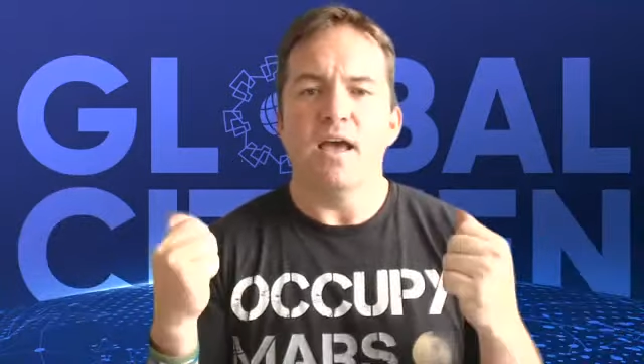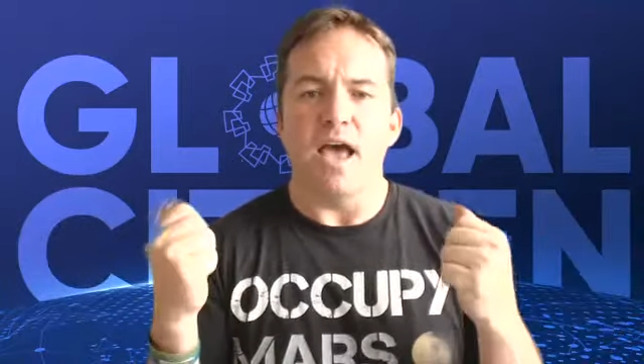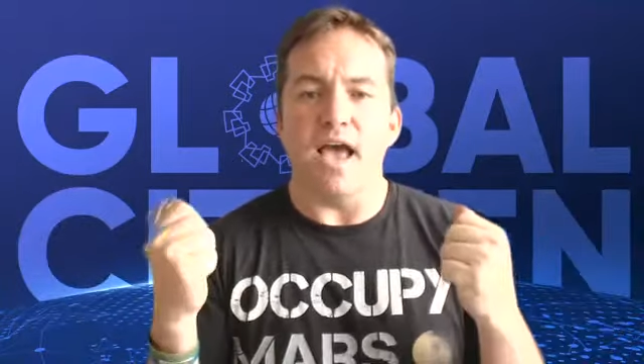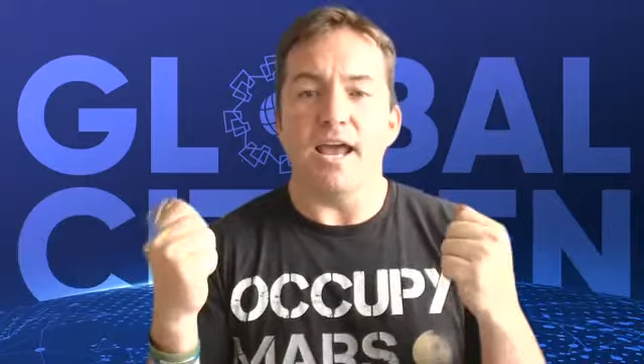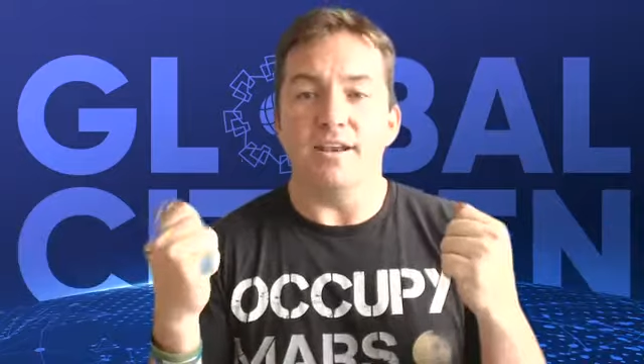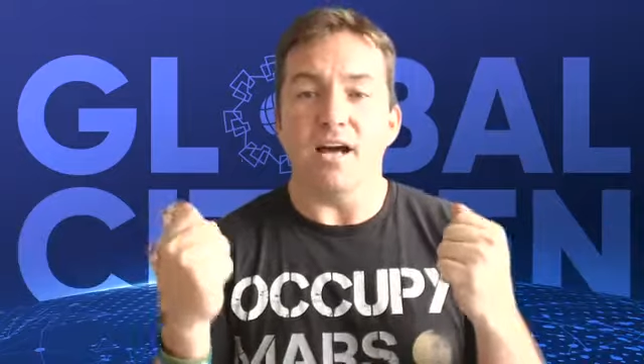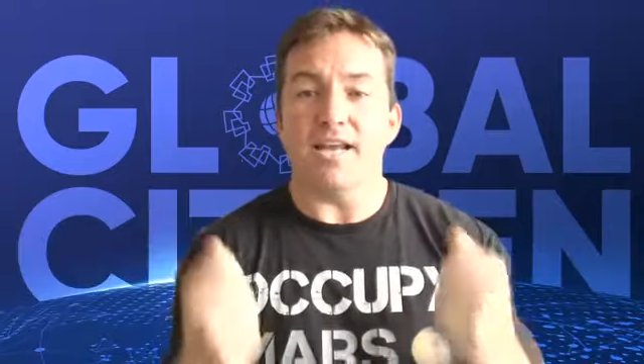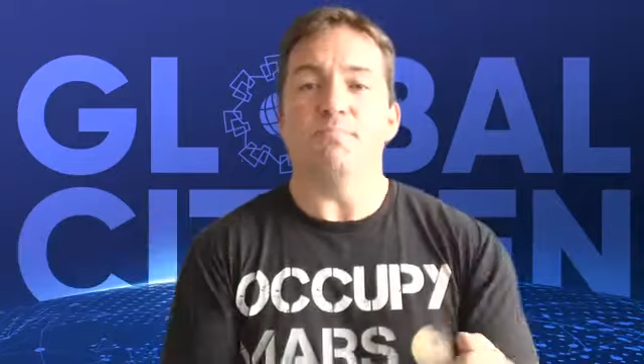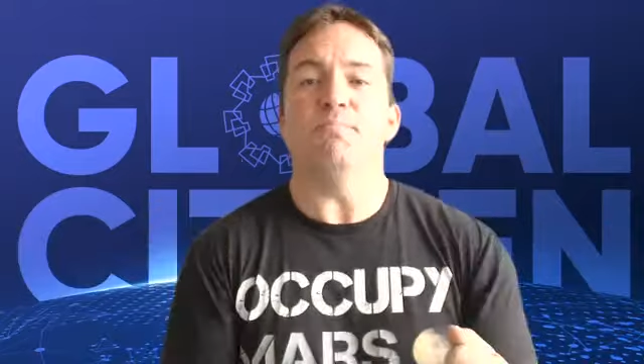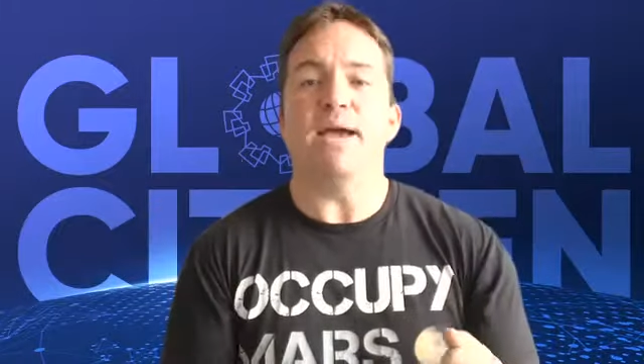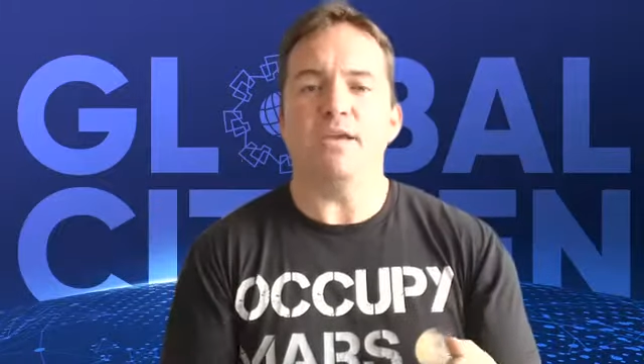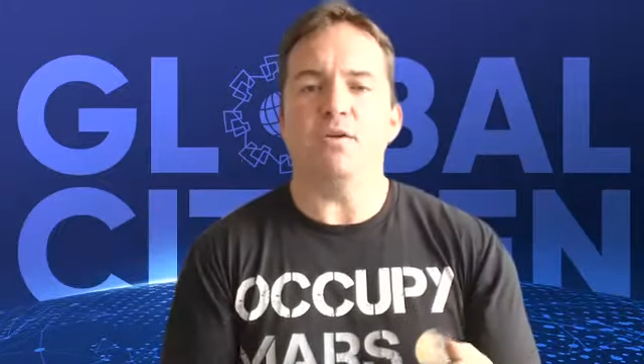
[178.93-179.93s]
and I can
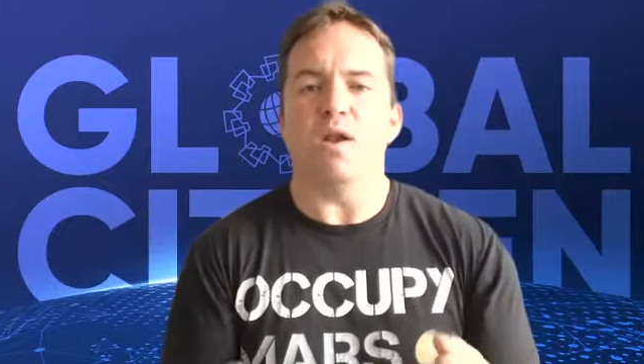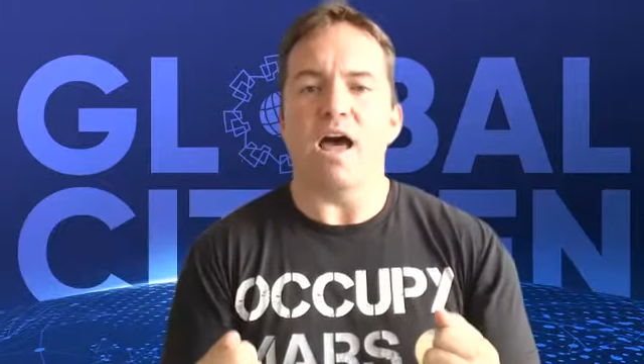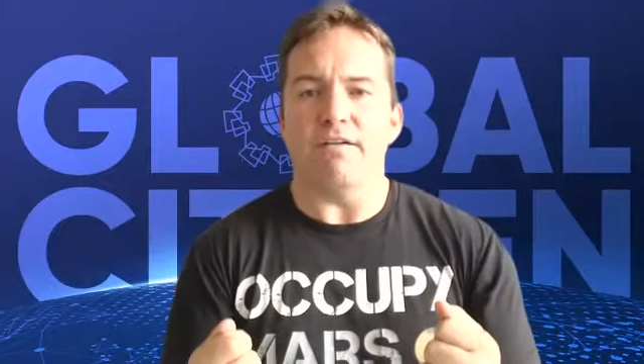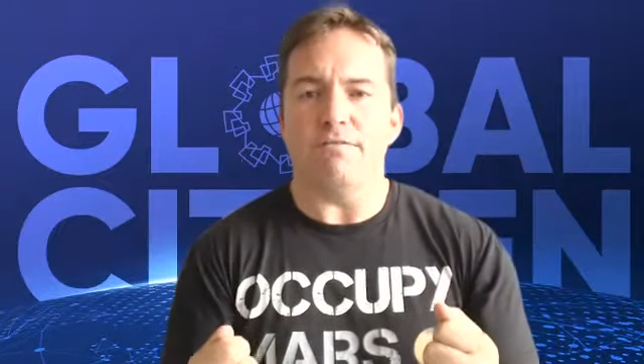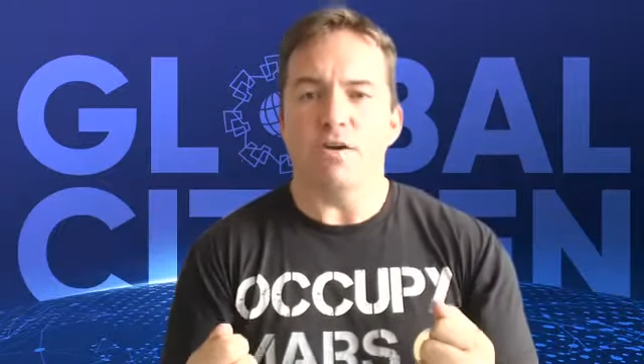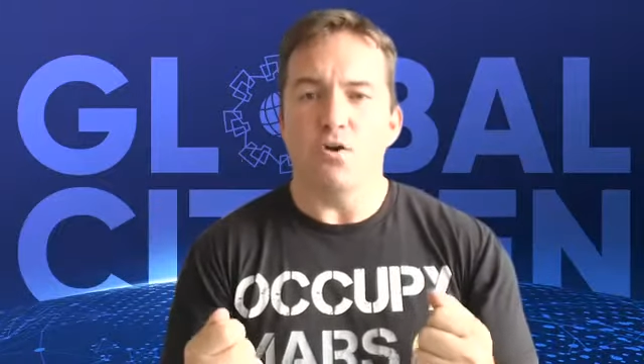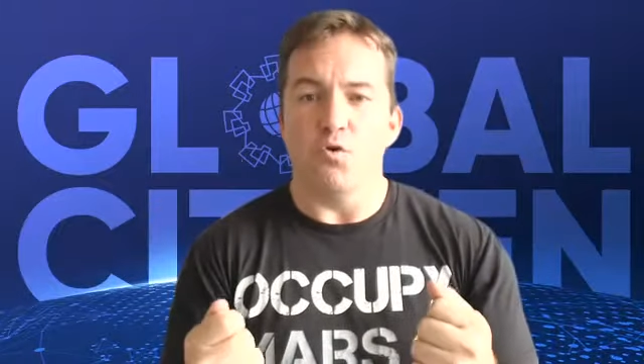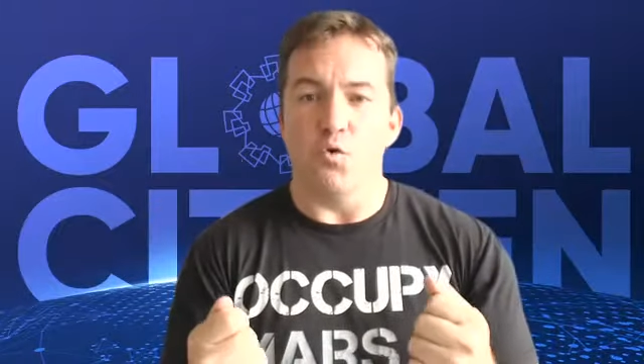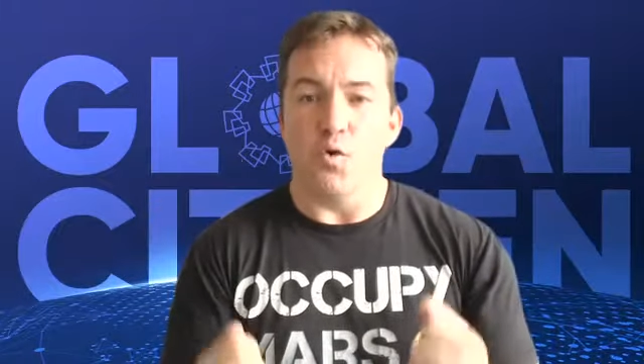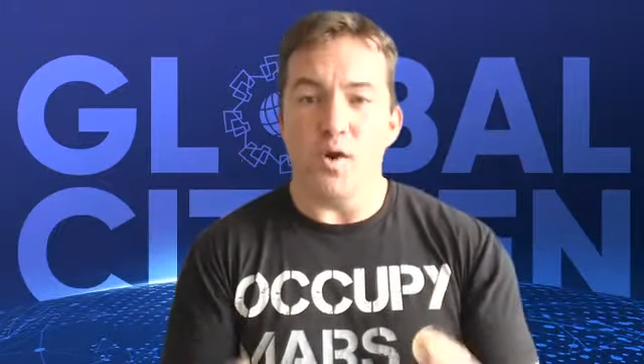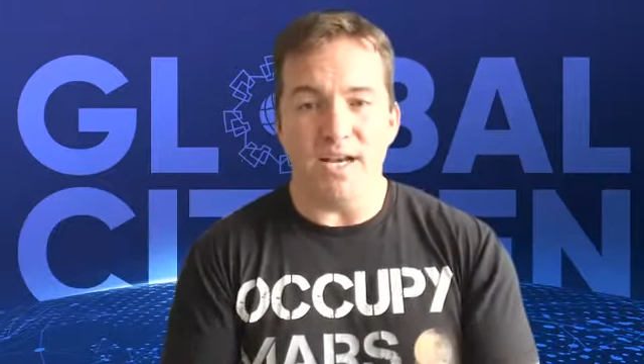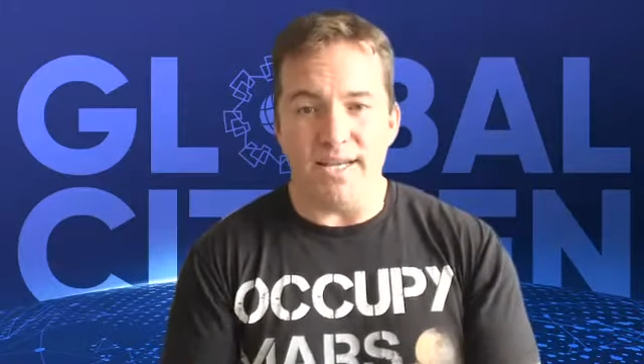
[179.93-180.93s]
make your life
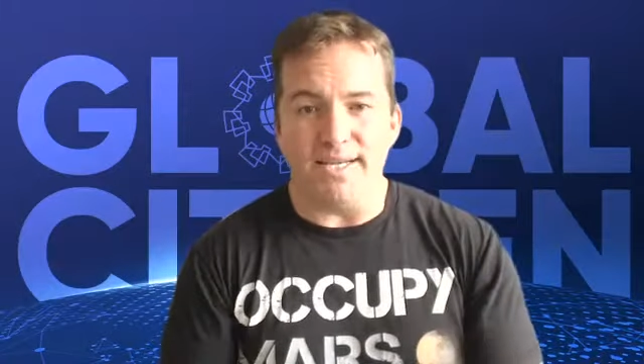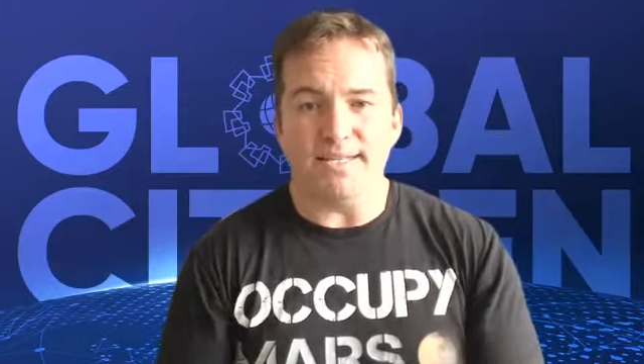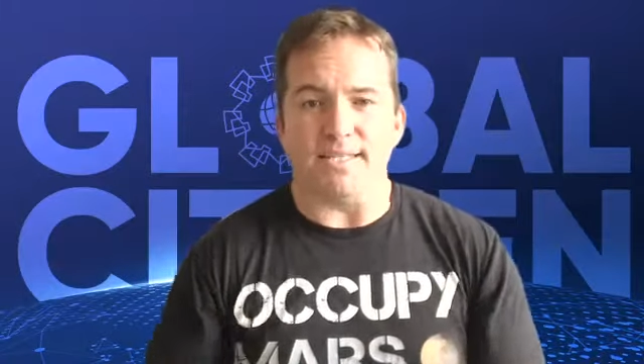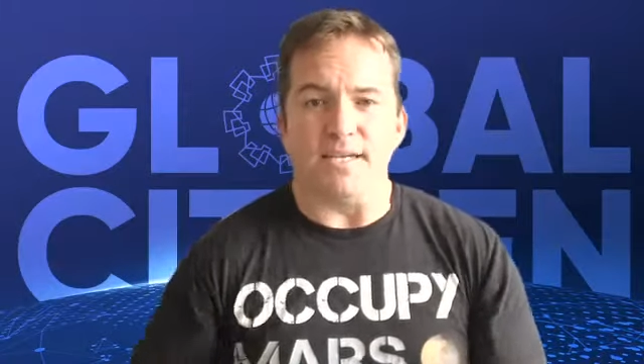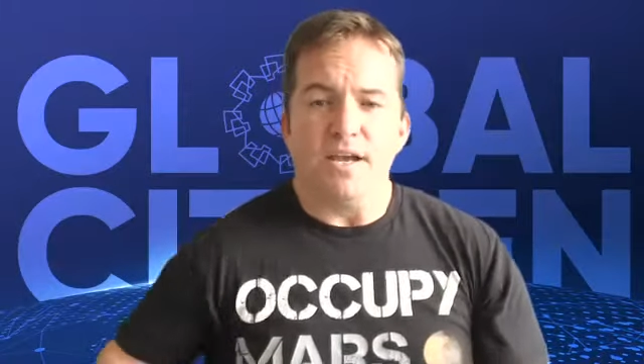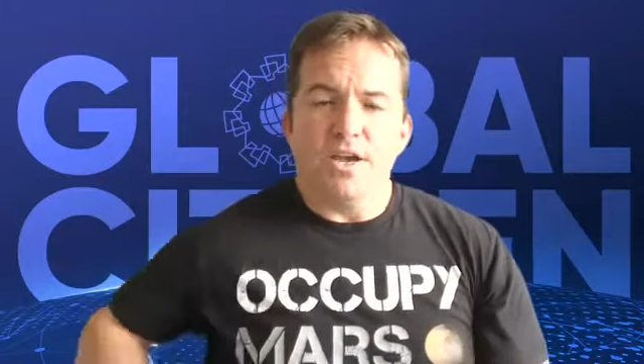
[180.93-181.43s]
really easy.